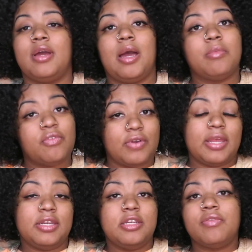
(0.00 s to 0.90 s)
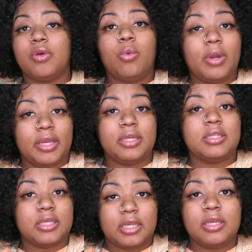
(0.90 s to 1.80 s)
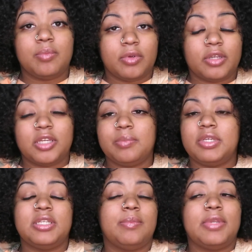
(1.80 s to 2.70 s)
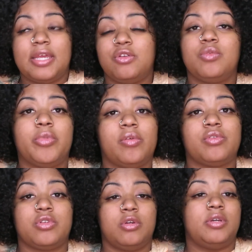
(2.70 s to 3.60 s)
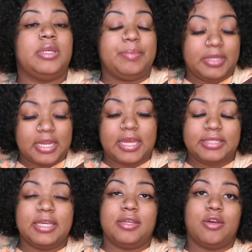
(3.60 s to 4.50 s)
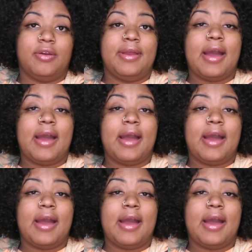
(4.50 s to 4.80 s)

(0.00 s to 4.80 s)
I'm gonna find a different way to get pregnant because I'm not doing birth control and I'm not taking out